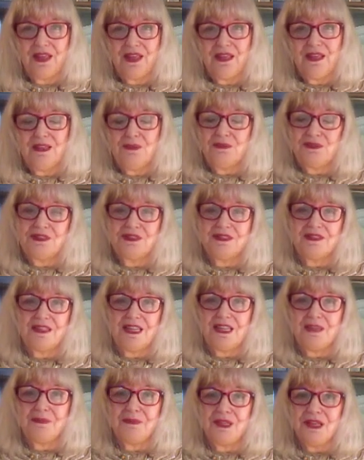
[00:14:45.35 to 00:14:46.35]
it was the
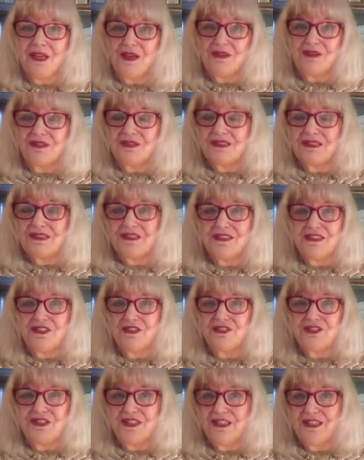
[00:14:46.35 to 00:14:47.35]
same now, 60
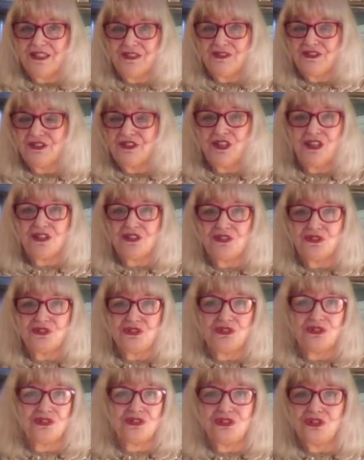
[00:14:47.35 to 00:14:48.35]
years later. A doctor
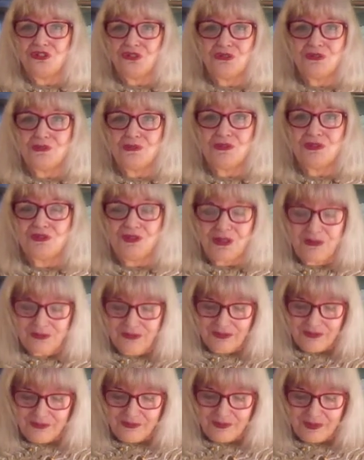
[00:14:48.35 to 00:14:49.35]
couldn't cure what was wrong
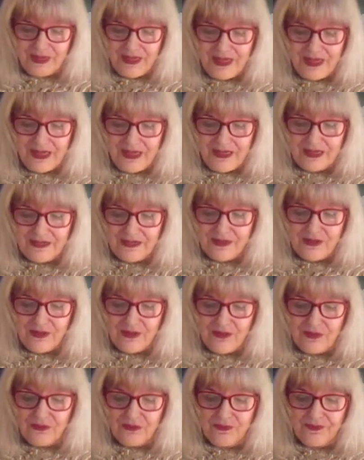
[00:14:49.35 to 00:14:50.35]
with him.
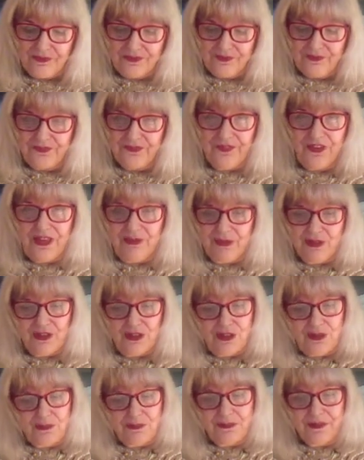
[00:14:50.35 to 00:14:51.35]
So they went
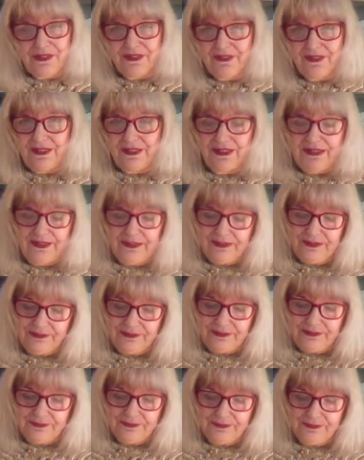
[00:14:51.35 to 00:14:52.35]
up and they
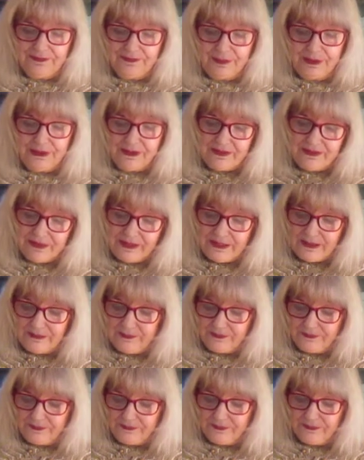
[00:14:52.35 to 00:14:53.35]
went to see
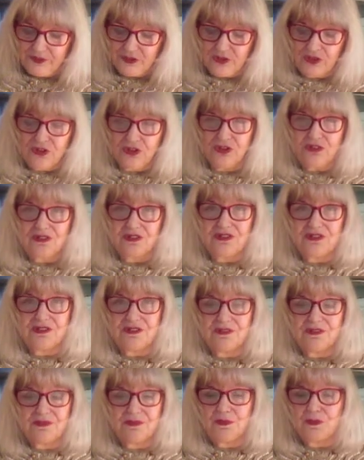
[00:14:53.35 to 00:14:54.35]
him. The girls
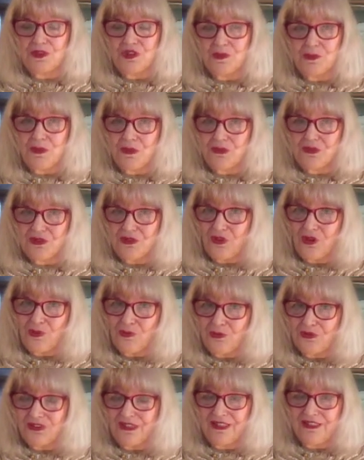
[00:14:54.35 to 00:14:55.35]
were supposed to go,
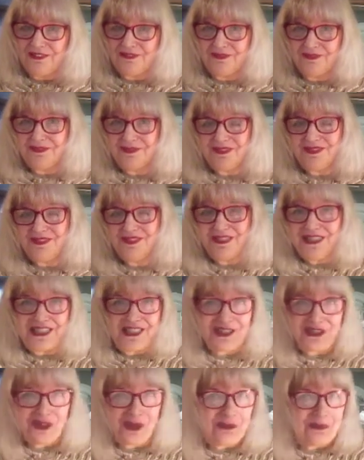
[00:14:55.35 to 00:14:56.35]
but they
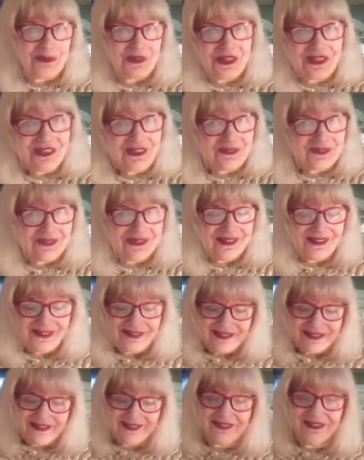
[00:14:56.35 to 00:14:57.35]
sneaked up and hid
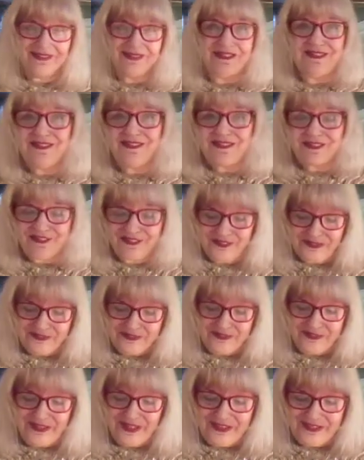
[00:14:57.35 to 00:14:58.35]
outside and listened to the whole
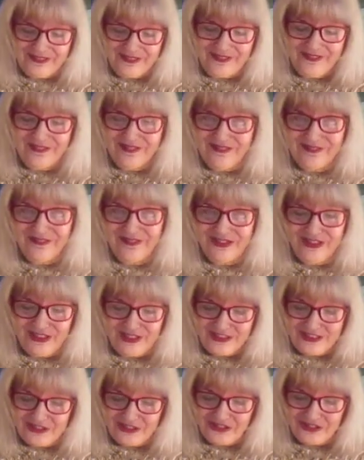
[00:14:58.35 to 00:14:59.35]
thing,
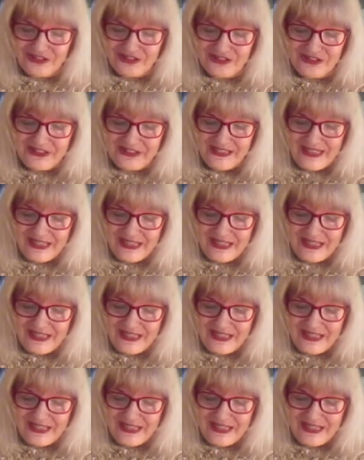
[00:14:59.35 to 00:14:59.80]
Shelley and Shirley.